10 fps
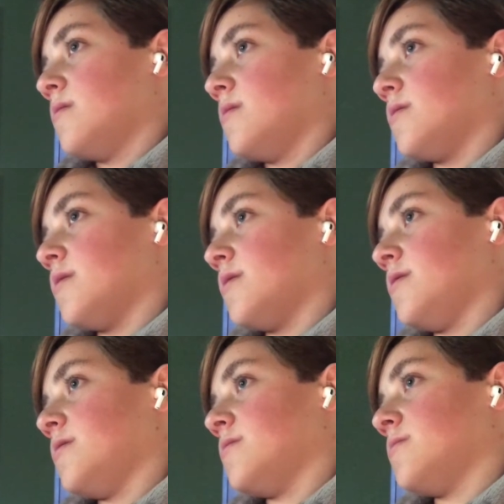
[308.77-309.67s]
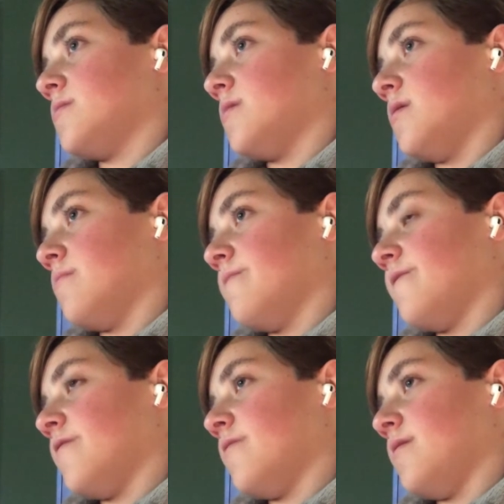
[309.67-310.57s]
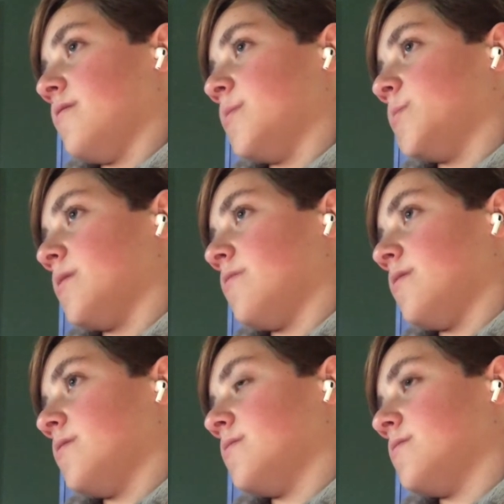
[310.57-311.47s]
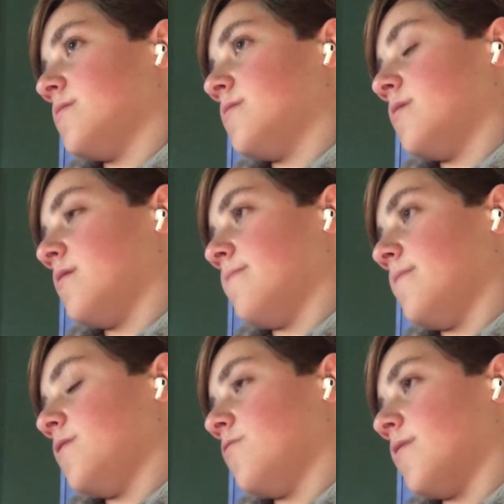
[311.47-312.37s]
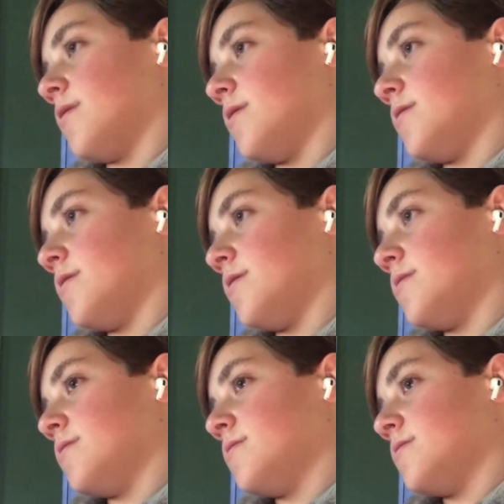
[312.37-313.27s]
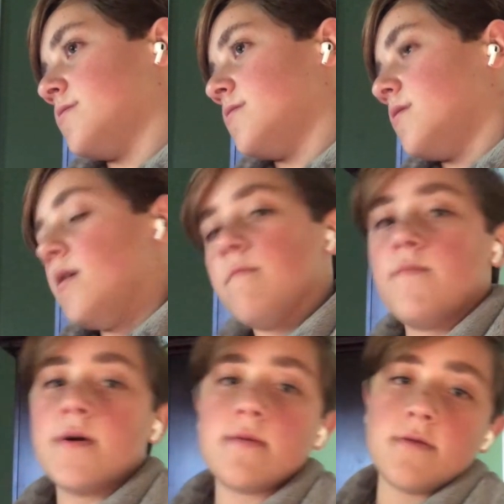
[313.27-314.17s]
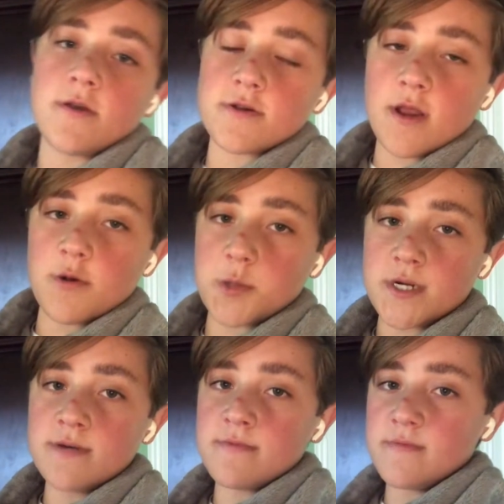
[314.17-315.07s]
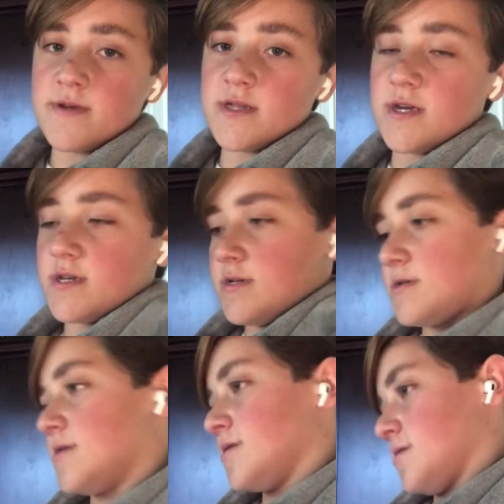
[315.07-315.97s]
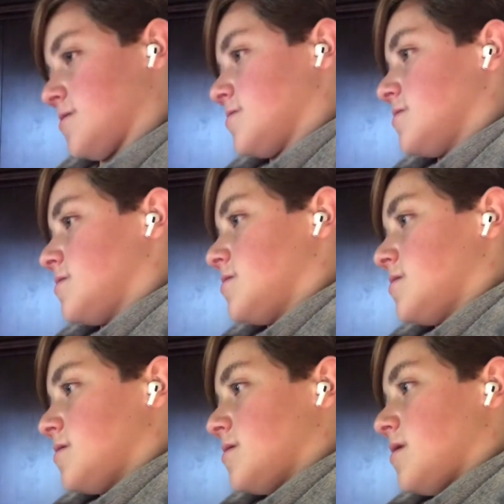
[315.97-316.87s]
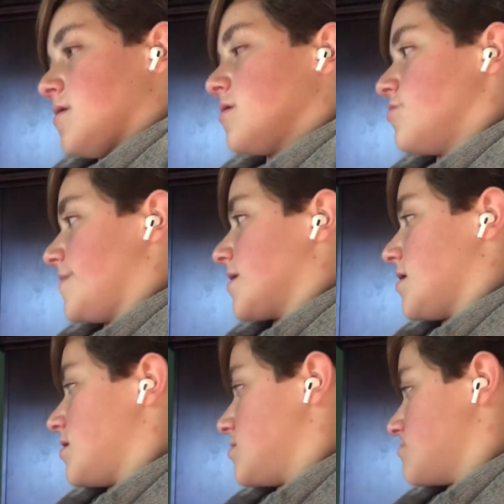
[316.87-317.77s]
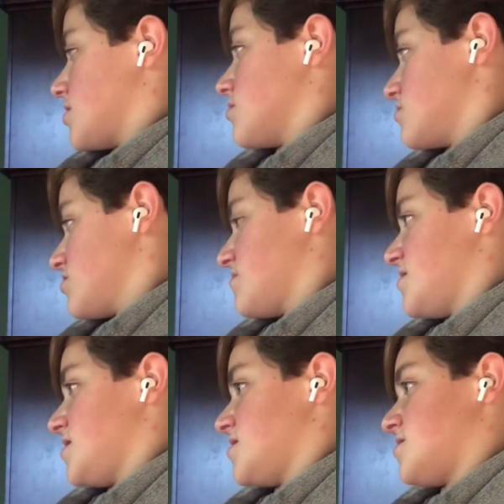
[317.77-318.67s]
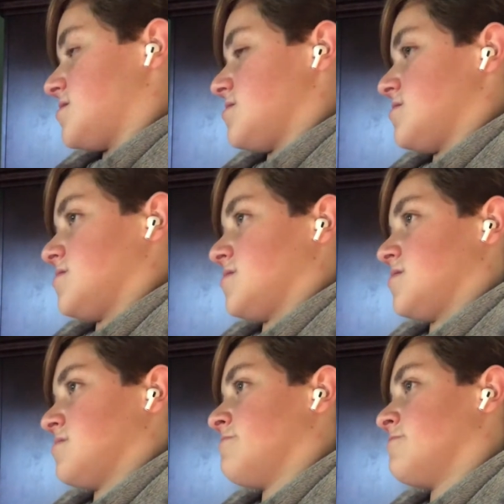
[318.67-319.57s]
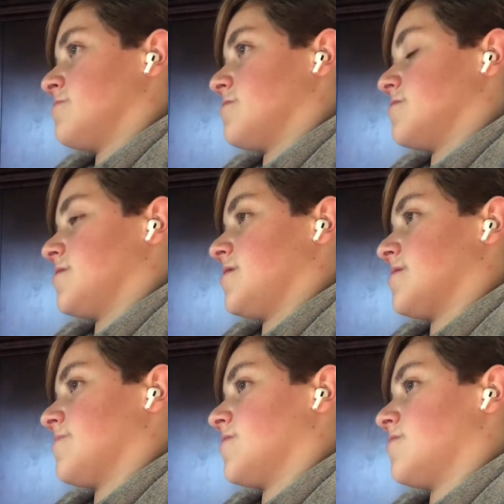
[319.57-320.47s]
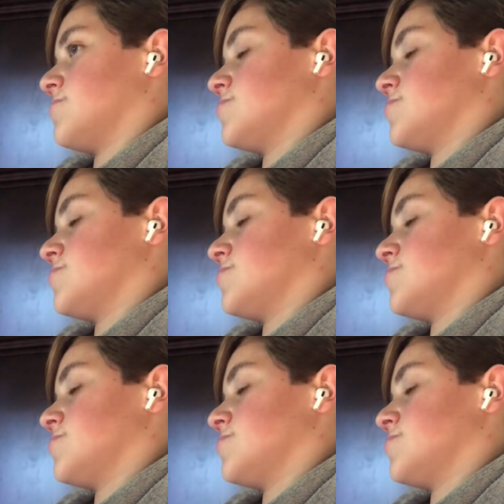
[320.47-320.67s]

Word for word: It's getting, um, very, very, um, annoying lately. But yesterday was fun. I mean, like, it's, uh, a little bit got off my shoulders, and then school starts again tomorrow.